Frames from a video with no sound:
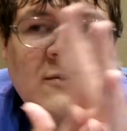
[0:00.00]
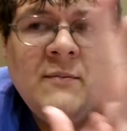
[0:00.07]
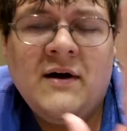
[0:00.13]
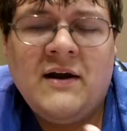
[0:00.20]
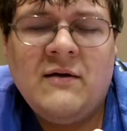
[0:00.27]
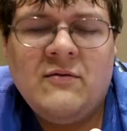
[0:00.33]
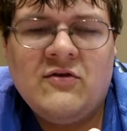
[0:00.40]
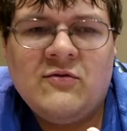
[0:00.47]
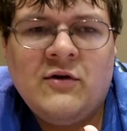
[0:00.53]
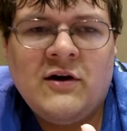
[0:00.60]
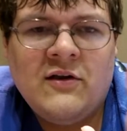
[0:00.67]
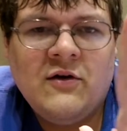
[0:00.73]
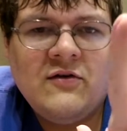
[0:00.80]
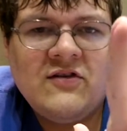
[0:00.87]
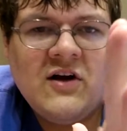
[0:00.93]
but he was one
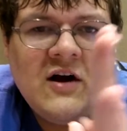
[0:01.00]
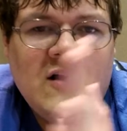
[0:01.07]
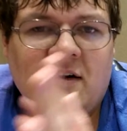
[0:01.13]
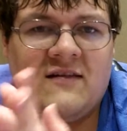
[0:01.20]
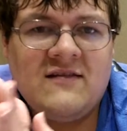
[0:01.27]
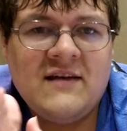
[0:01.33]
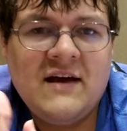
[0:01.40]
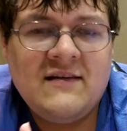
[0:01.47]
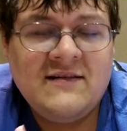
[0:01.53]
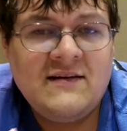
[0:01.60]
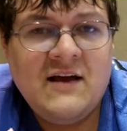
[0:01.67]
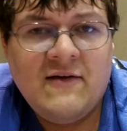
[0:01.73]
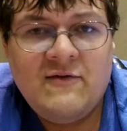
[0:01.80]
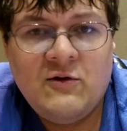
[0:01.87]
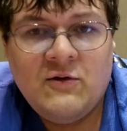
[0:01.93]
of those cards that did
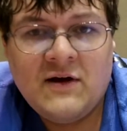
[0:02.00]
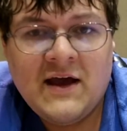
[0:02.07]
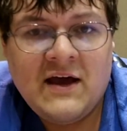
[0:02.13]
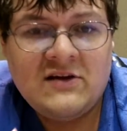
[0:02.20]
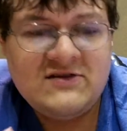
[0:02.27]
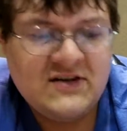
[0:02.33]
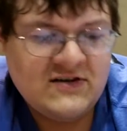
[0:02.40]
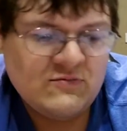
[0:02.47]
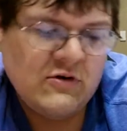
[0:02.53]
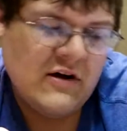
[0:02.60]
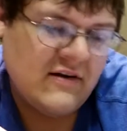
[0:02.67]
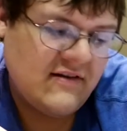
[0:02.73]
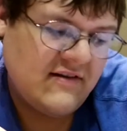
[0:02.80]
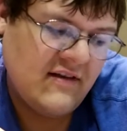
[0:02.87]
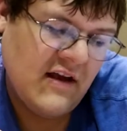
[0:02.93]
give you an edge as
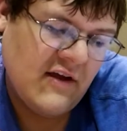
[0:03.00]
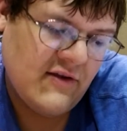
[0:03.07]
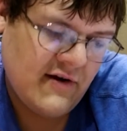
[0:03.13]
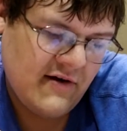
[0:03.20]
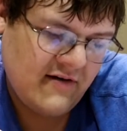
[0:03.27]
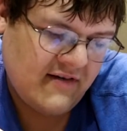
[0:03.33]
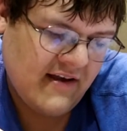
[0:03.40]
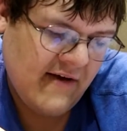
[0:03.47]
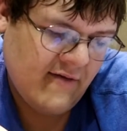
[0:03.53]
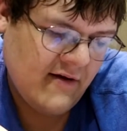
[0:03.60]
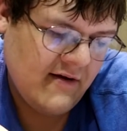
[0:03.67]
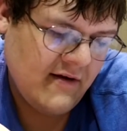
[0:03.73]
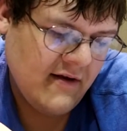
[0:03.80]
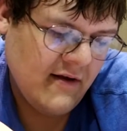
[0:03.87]
well as the other 7.